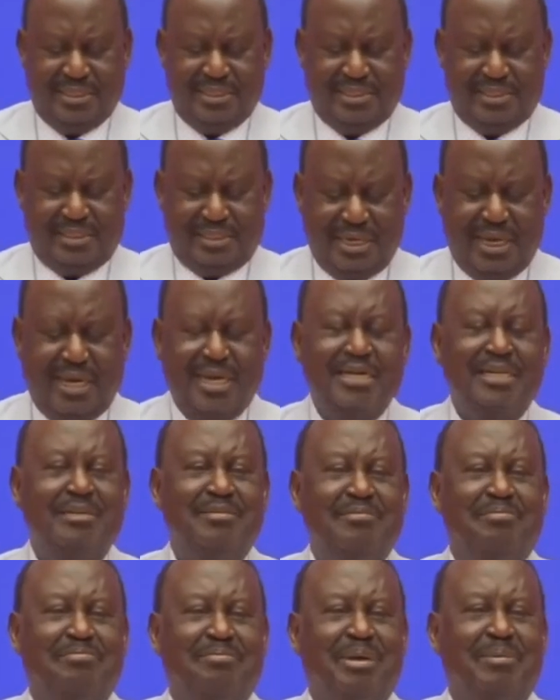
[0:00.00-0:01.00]

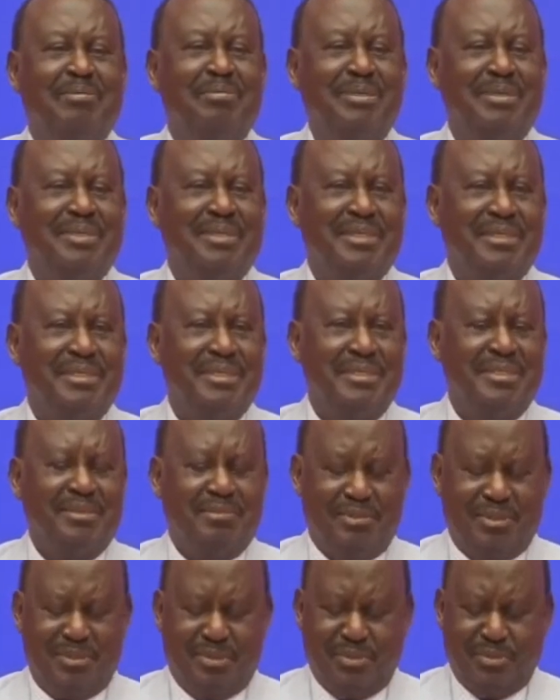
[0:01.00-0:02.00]
signed publicly
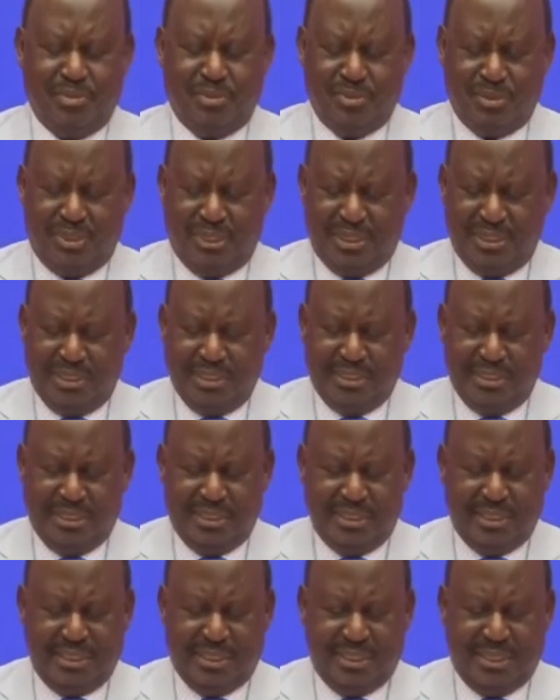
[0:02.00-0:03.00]
with UDA
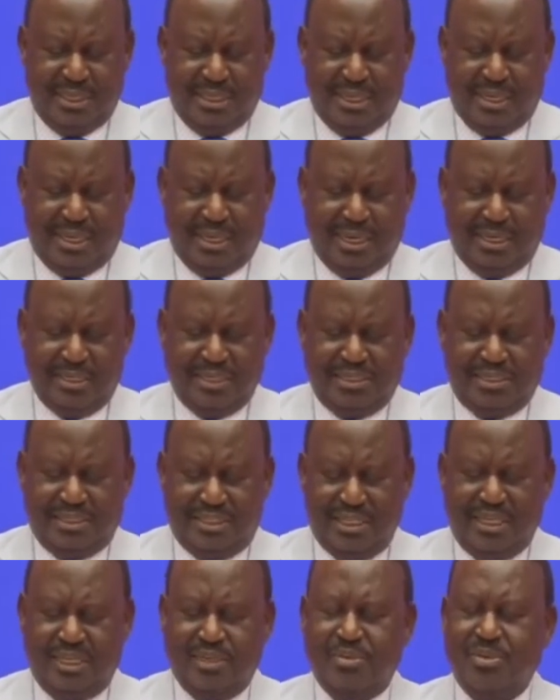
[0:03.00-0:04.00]
and
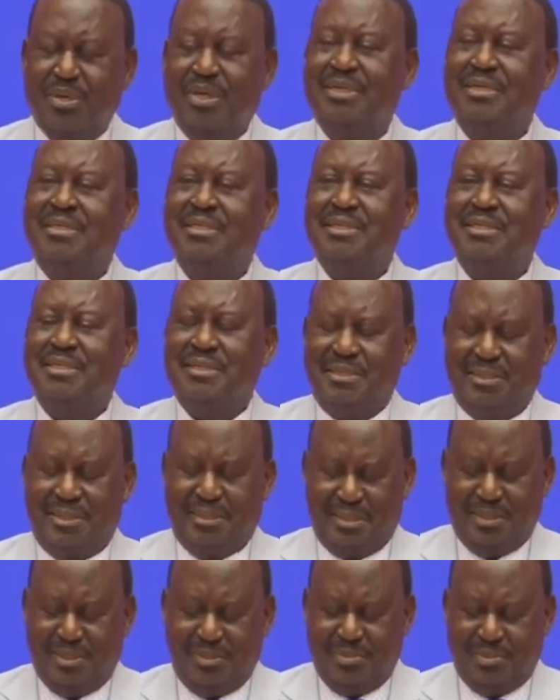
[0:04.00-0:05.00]
shared widely
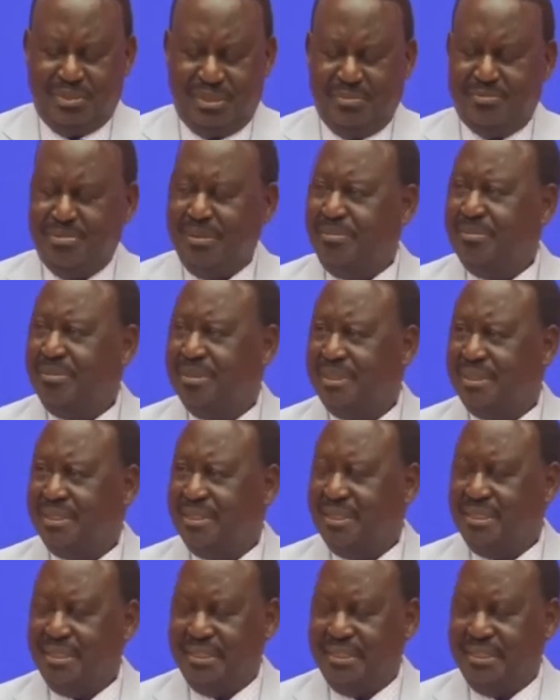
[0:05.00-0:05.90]
with the public.